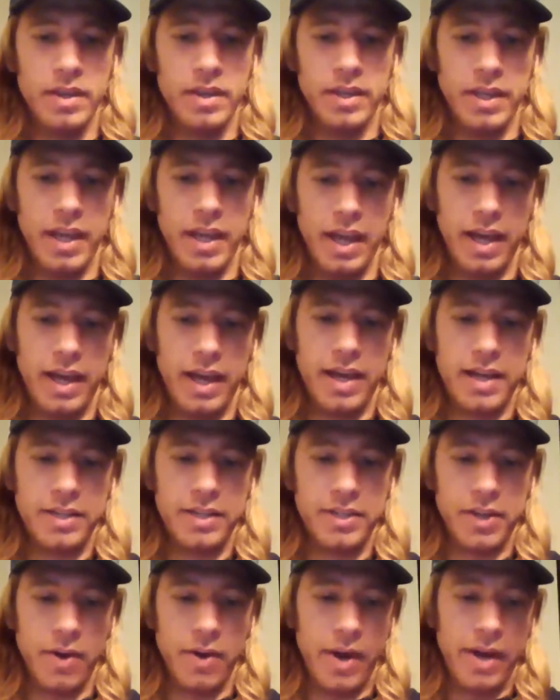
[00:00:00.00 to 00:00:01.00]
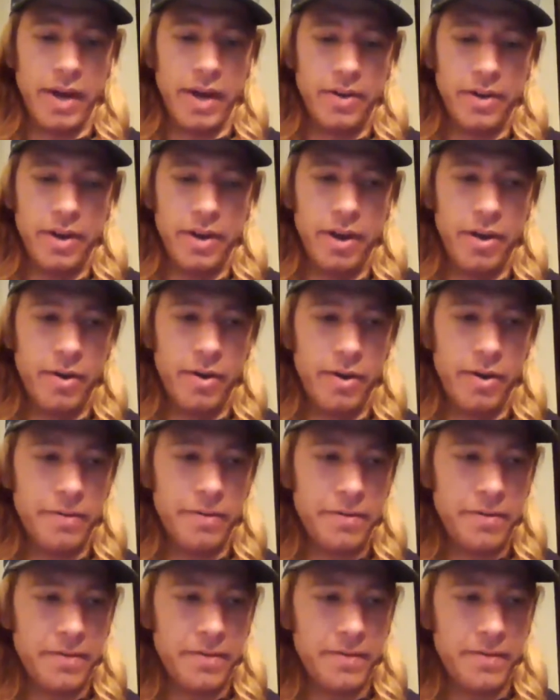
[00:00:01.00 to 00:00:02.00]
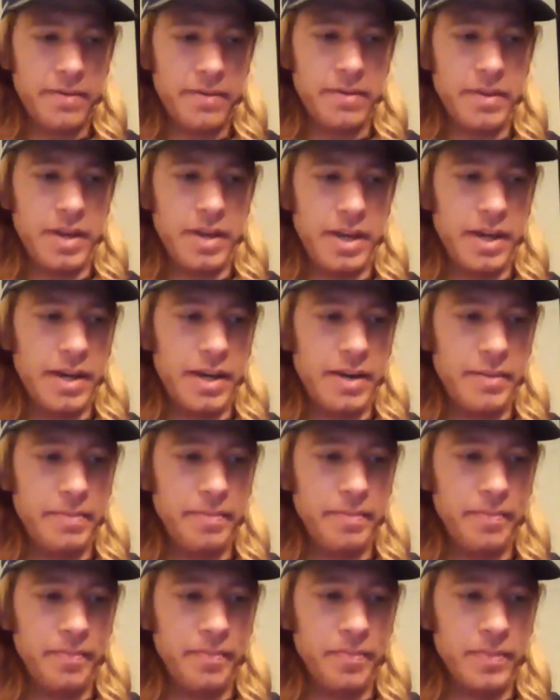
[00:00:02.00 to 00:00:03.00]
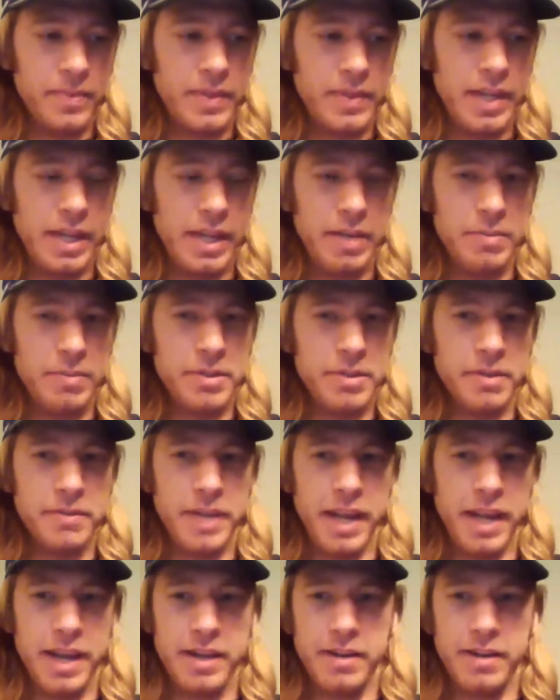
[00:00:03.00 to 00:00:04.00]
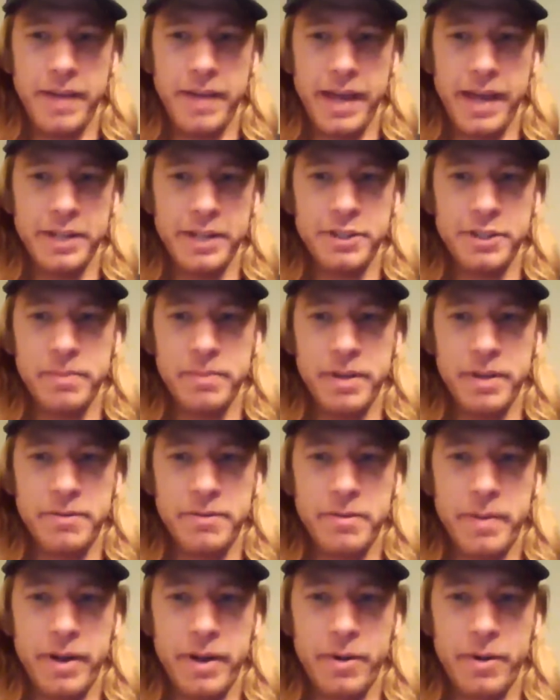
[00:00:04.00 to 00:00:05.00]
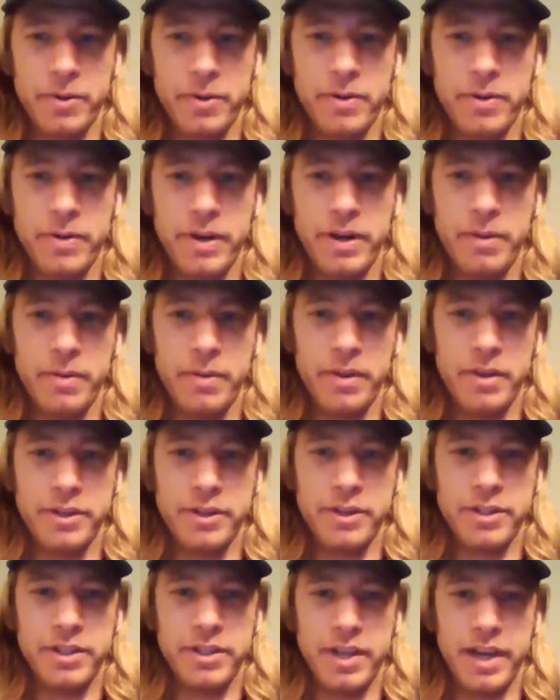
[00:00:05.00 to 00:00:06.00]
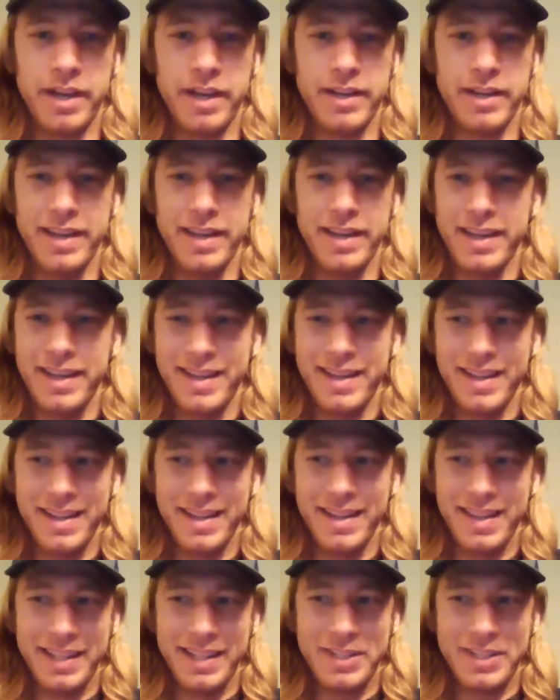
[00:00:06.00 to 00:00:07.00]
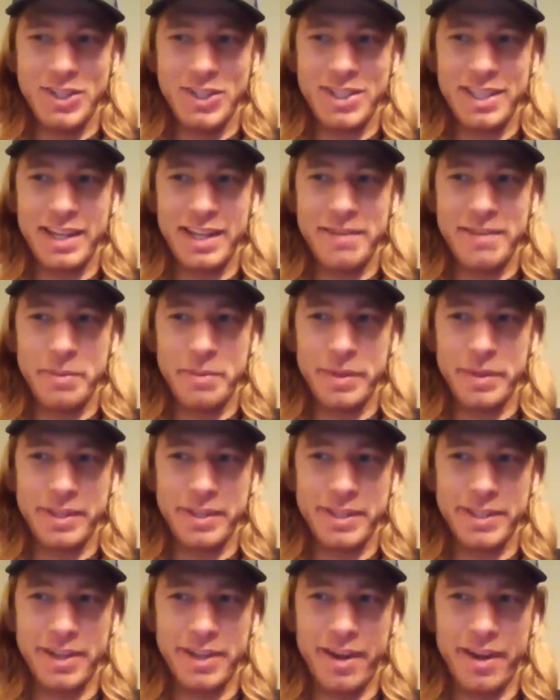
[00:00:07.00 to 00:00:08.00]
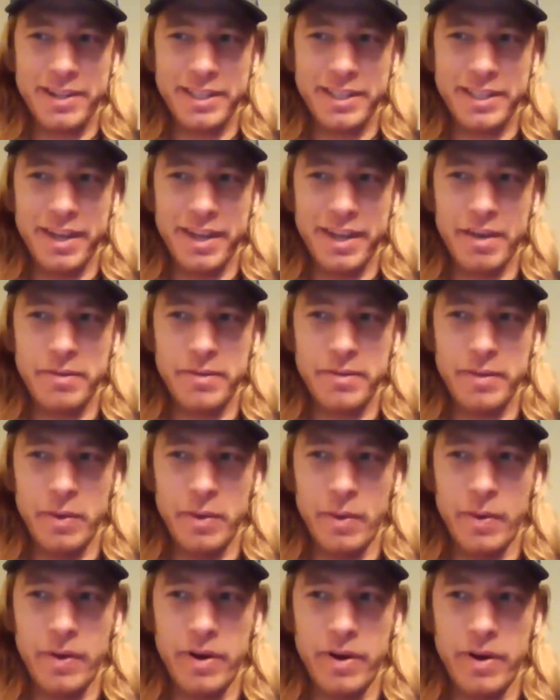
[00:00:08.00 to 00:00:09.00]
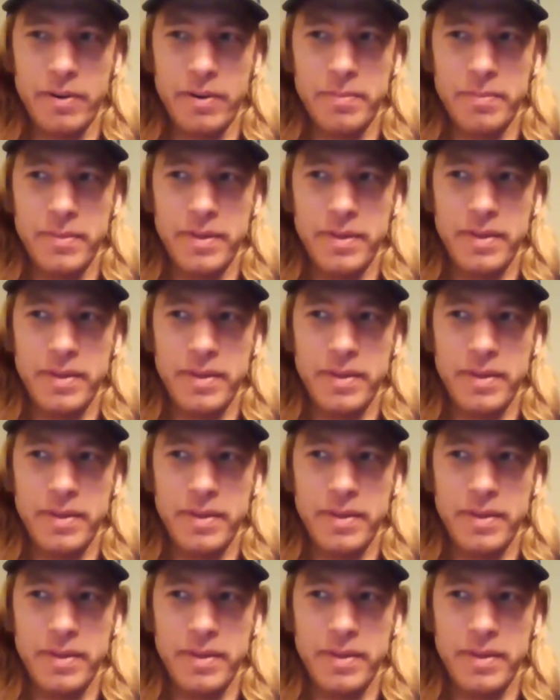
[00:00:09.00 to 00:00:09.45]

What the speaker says: Yeah. So I don't know if teams have taken advantage of me for my whole career, where they just thought, let's just leave them with the stock stuff, or